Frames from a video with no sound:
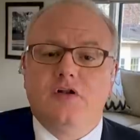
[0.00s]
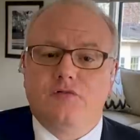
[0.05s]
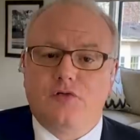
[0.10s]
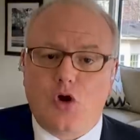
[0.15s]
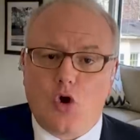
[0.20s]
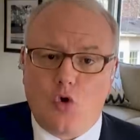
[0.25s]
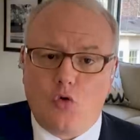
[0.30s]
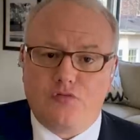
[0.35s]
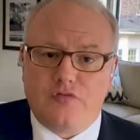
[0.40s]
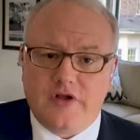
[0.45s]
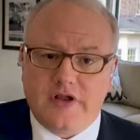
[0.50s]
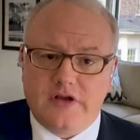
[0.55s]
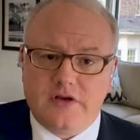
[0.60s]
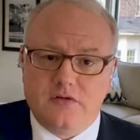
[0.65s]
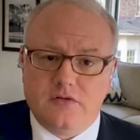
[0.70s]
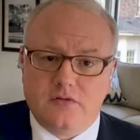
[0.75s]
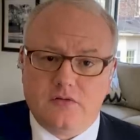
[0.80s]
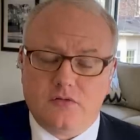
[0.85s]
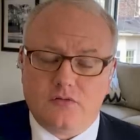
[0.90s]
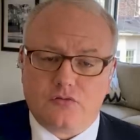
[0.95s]
of COVID
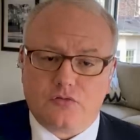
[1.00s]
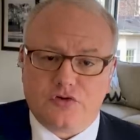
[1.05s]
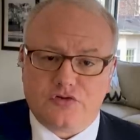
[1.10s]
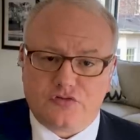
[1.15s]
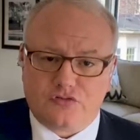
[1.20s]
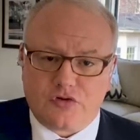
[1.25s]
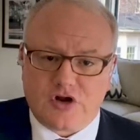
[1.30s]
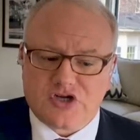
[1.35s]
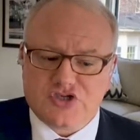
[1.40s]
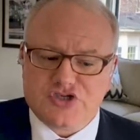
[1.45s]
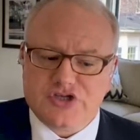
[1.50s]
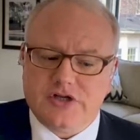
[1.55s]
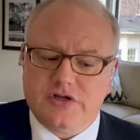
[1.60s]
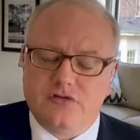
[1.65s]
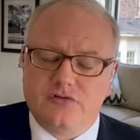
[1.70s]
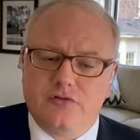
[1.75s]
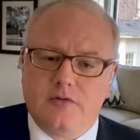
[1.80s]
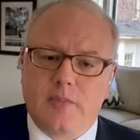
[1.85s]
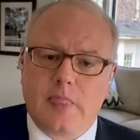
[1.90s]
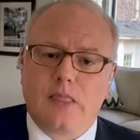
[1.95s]

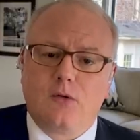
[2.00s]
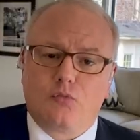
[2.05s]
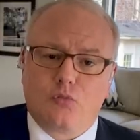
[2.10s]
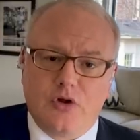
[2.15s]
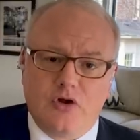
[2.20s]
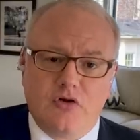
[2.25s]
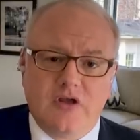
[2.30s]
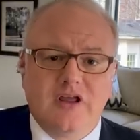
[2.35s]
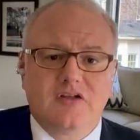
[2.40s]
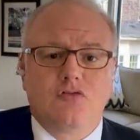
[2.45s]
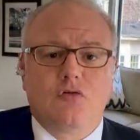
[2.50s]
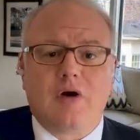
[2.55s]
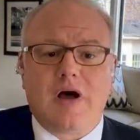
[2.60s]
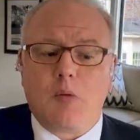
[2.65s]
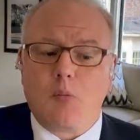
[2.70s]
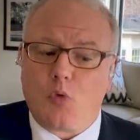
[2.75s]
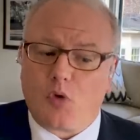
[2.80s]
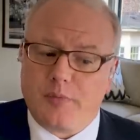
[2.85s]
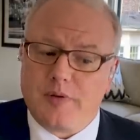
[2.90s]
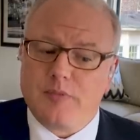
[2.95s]
restrictions really has
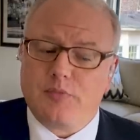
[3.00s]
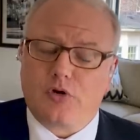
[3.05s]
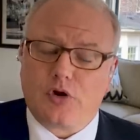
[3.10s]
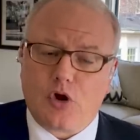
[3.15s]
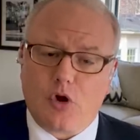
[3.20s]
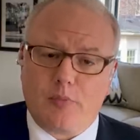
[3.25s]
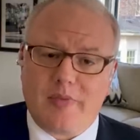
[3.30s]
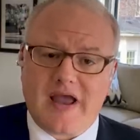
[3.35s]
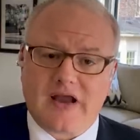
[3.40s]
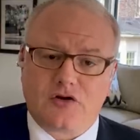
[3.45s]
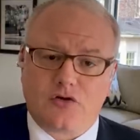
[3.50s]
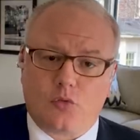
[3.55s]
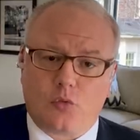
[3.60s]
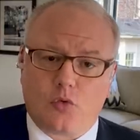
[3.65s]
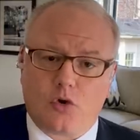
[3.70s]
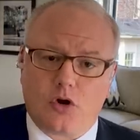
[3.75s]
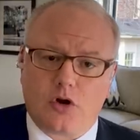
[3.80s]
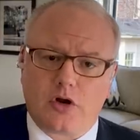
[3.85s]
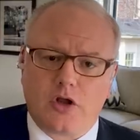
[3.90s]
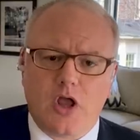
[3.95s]
allowed more people to go back to
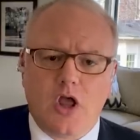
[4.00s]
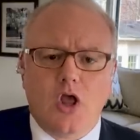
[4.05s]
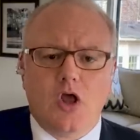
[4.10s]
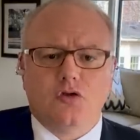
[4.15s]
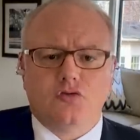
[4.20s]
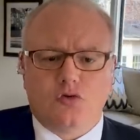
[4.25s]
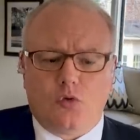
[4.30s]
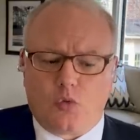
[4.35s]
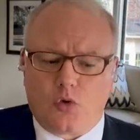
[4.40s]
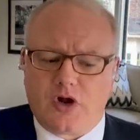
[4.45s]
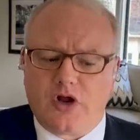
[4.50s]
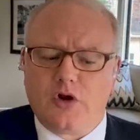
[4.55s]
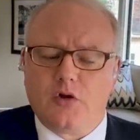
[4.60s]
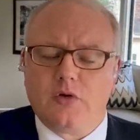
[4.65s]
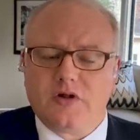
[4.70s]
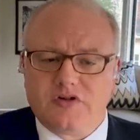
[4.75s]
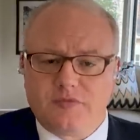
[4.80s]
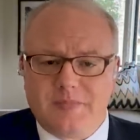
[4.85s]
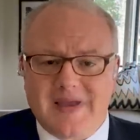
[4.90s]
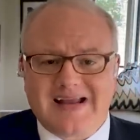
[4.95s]
work. So we're going to
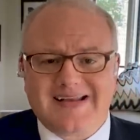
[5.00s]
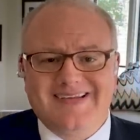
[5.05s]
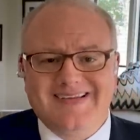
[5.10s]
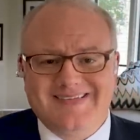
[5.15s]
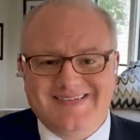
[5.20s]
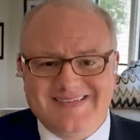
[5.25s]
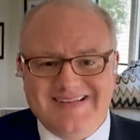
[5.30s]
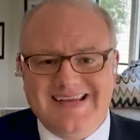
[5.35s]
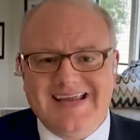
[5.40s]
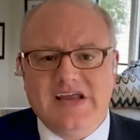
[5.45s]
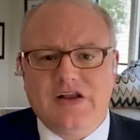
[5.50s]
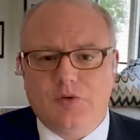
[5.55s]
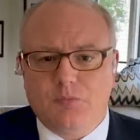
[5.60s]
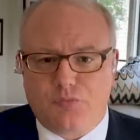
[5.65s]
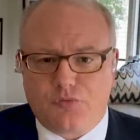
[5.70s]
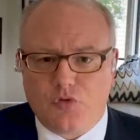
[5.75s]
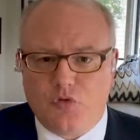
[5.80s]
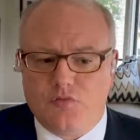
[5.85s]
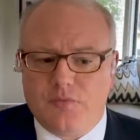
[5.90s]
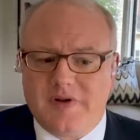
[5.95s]
expect to see an
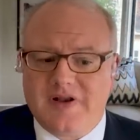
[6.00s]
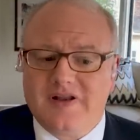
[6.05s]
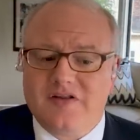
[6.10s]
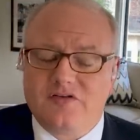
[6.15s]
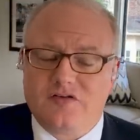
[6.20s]
improvement in